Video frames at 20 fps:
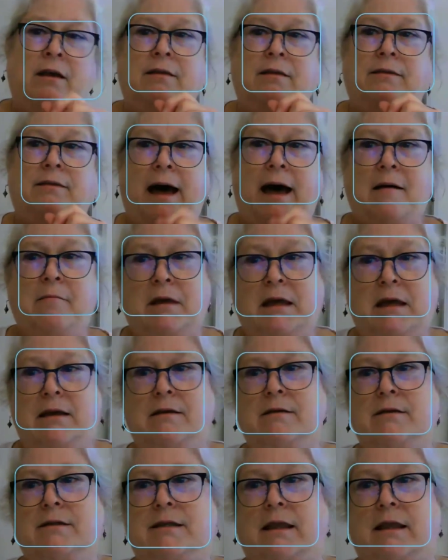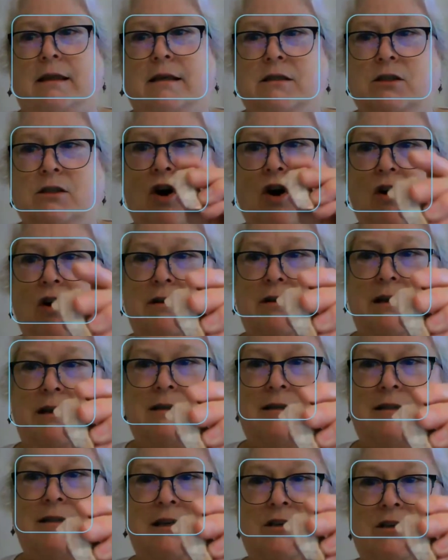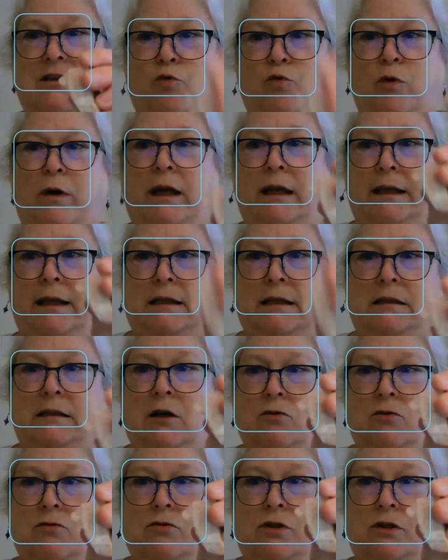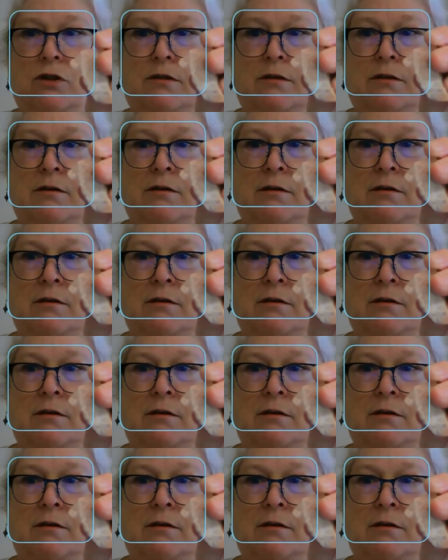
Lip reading: that means that this hardness is really close